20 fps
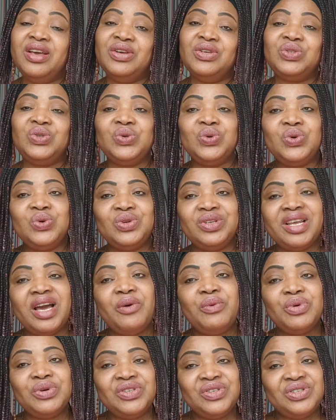So
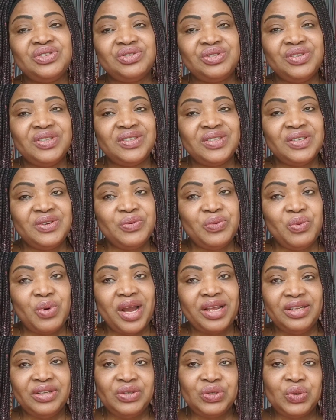that was the reason
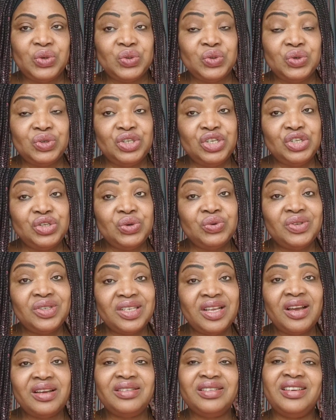why this consultation
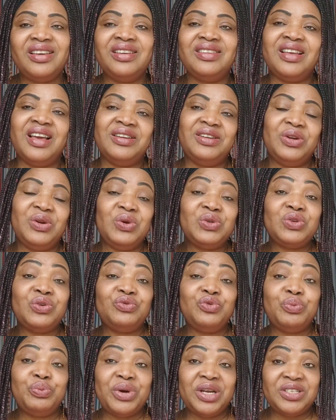started, and a lot
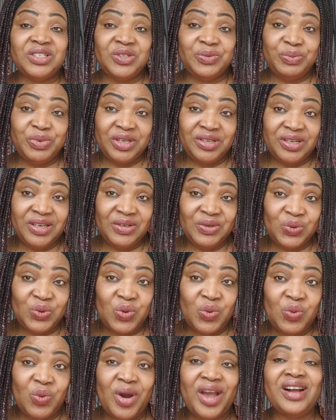of you participated
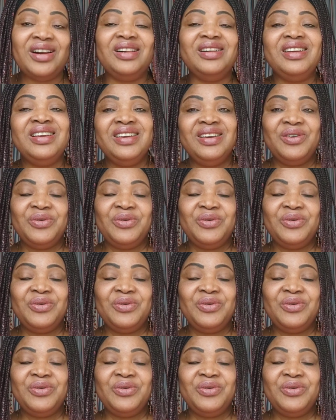so well